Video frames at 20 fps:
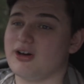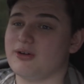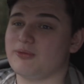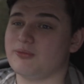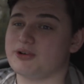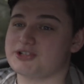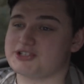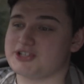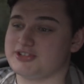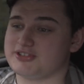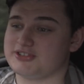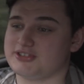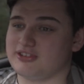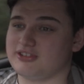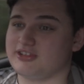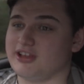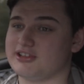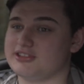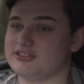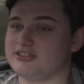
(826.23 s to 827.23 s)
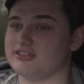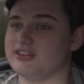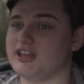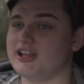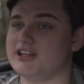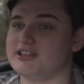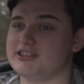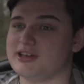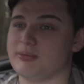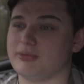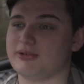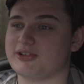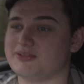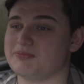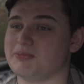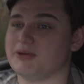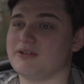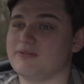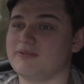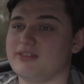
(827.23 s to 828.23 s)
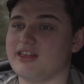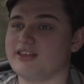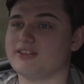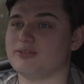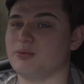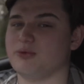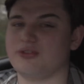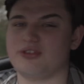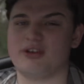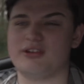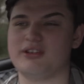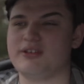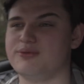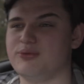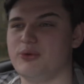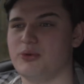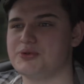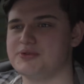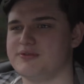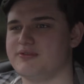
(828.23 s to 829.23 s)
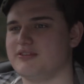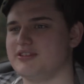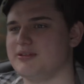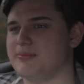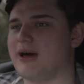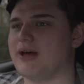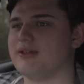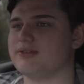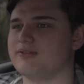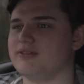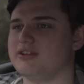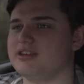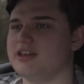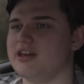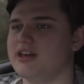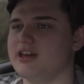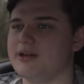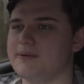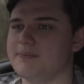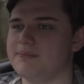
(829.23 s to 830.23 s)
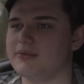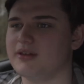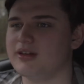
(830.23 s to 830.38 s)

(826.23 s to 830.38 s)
which is like nearly double the speed of this, was only £450 for the year.